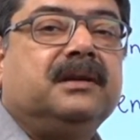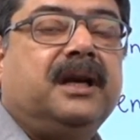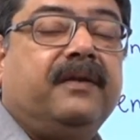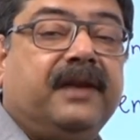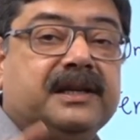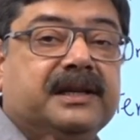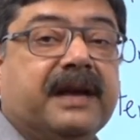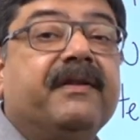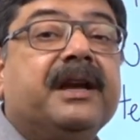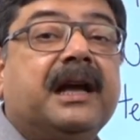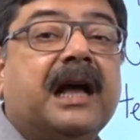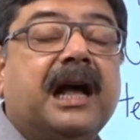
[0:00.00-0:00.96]
If he is
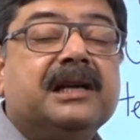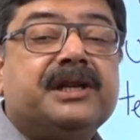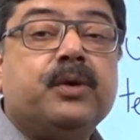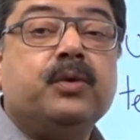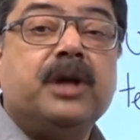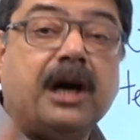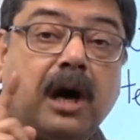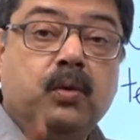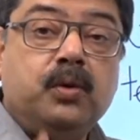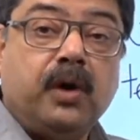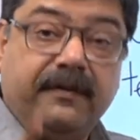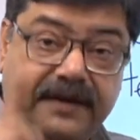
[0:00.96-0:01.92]
asking you the
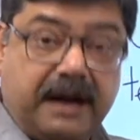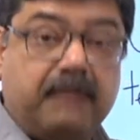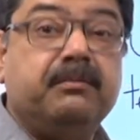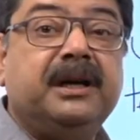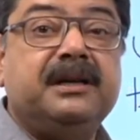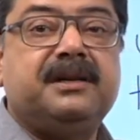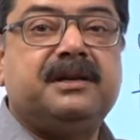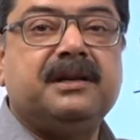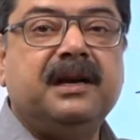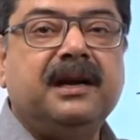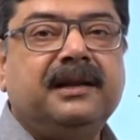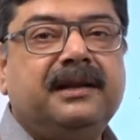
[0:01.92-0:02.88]
count of numbers,
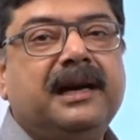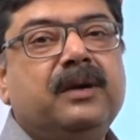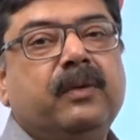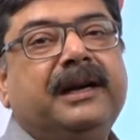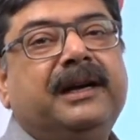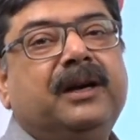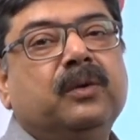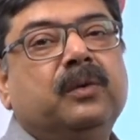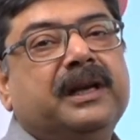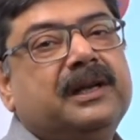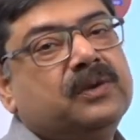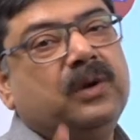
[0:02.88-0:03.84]
then 22
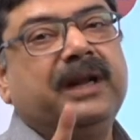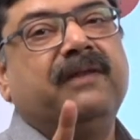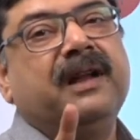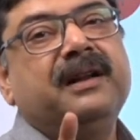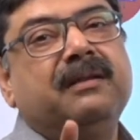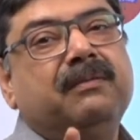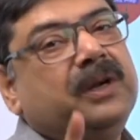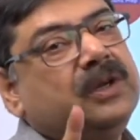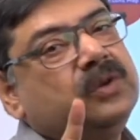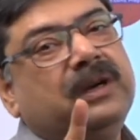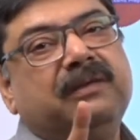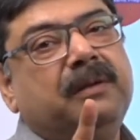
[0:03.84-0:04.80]
is only one number,
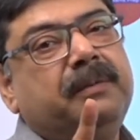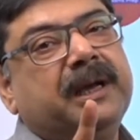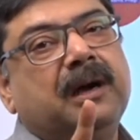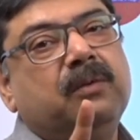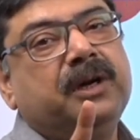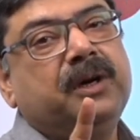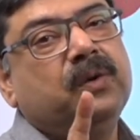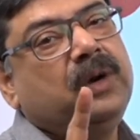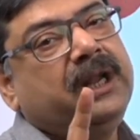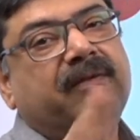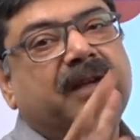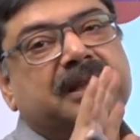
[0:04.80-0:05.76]
so it will be counted
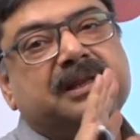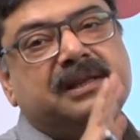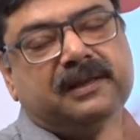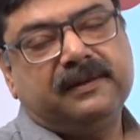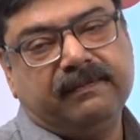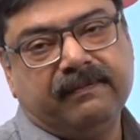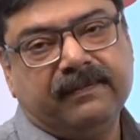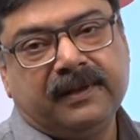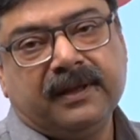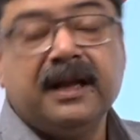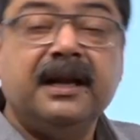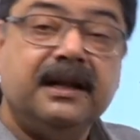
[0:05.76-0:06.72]
only once.
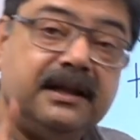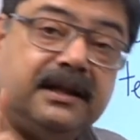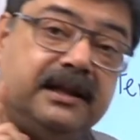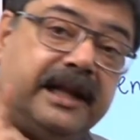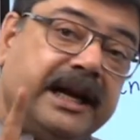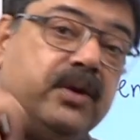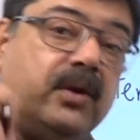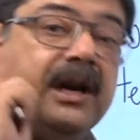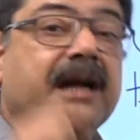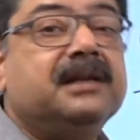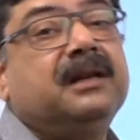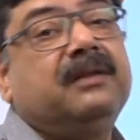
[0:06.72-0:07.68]
Then your
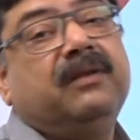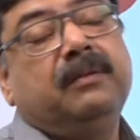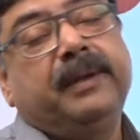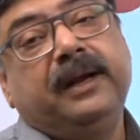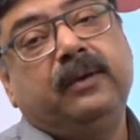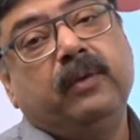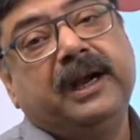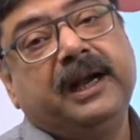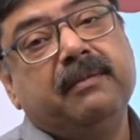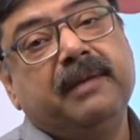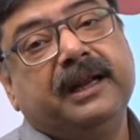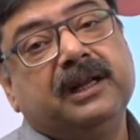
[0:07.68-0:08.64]
answer will be 20
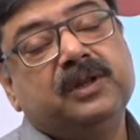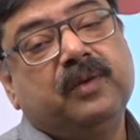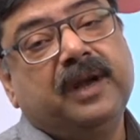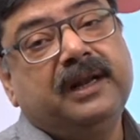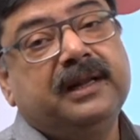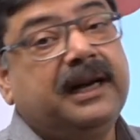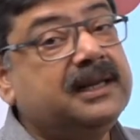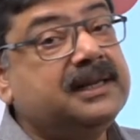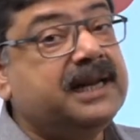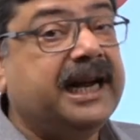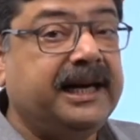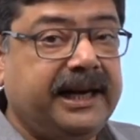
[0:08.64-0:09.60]
minus 1, that is
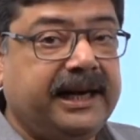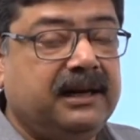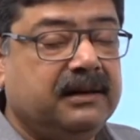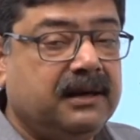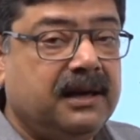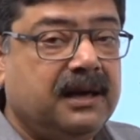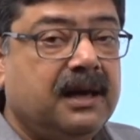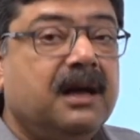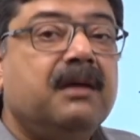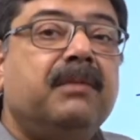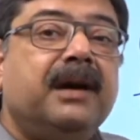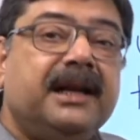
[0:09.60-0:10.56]
19.
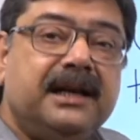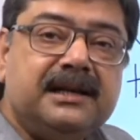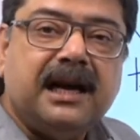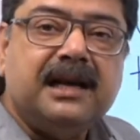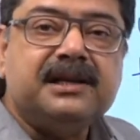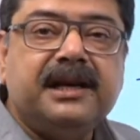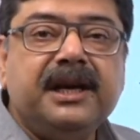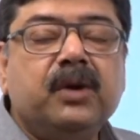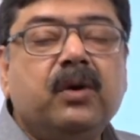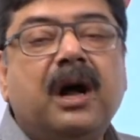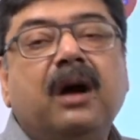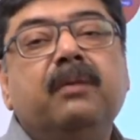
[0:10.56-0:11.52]
But he is asking you
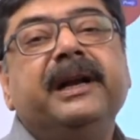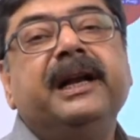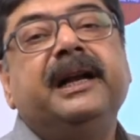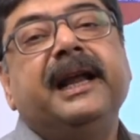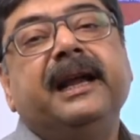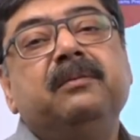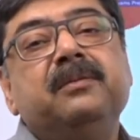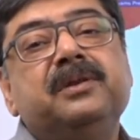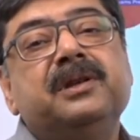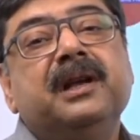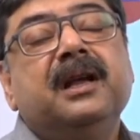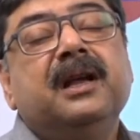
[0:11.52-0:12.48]
how many
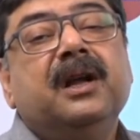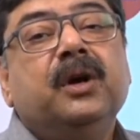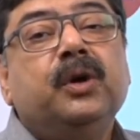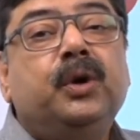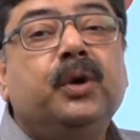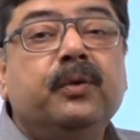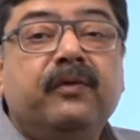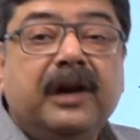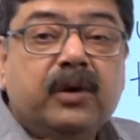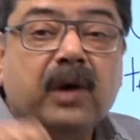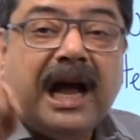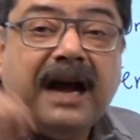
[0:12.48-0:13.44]
times will
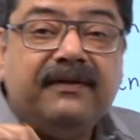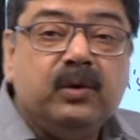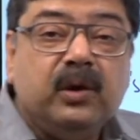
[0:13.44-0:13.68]
you have to